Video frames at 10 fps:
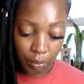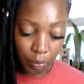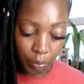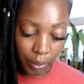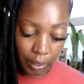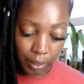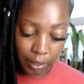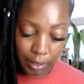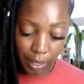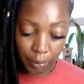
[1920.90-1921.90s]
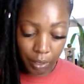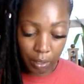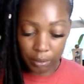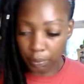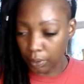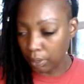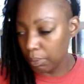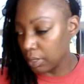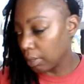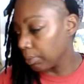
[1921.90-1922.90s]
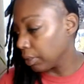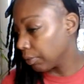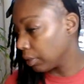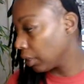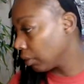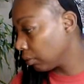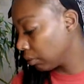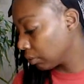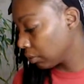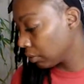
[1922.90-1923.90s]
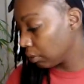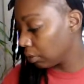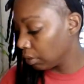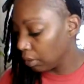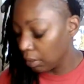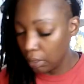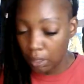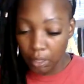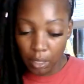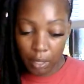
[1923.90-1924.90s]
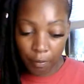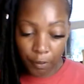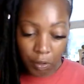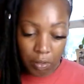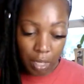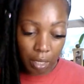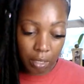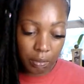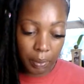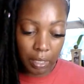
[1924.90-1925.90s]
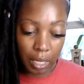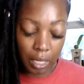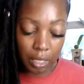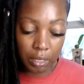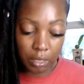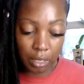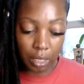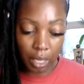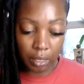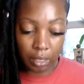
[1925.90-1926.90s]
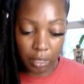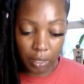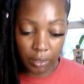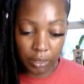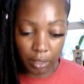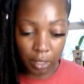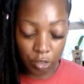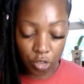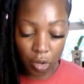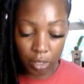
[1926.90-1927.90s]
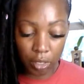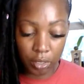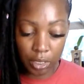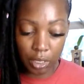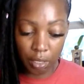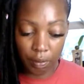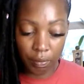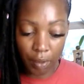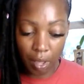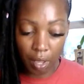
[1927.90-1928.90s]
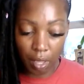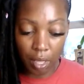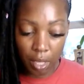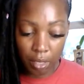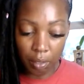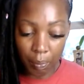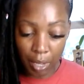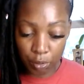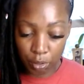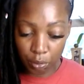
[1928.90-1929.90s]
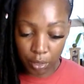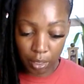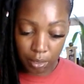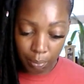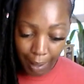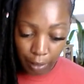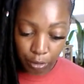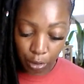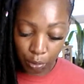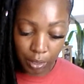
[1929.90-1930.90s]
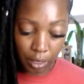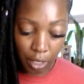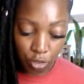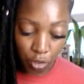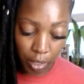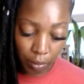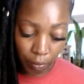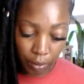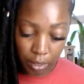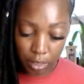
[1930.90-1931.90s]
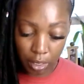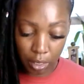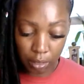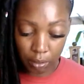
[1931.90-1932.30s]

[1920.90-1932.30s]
went the same card spirit. Give me something different now. It feels like it's because like the things that they're trying to achieve, the milestones milestones that they're trying to reach here.